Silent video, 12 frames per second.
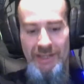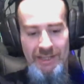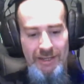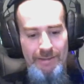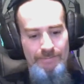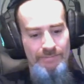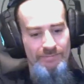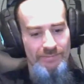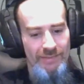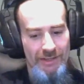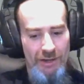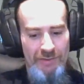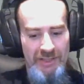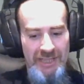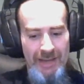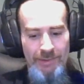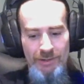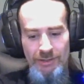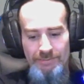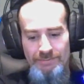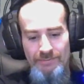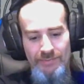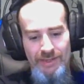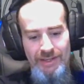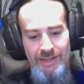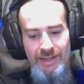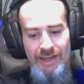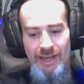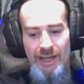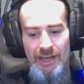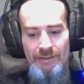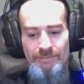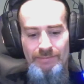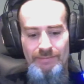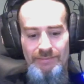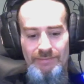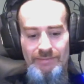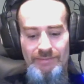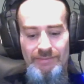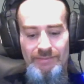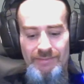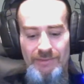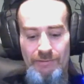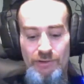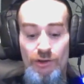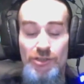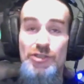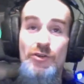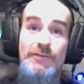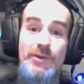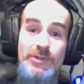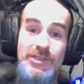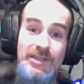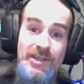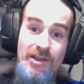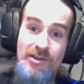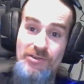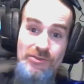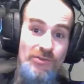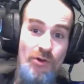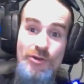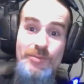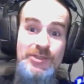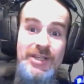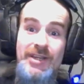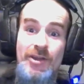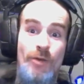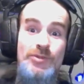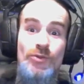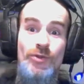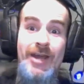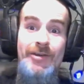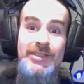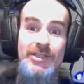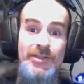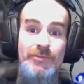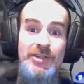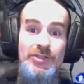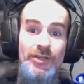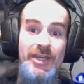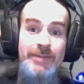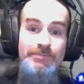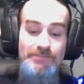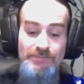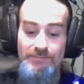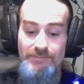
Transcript: the demo, of course, Yuffie was 100% an optional character in the original game,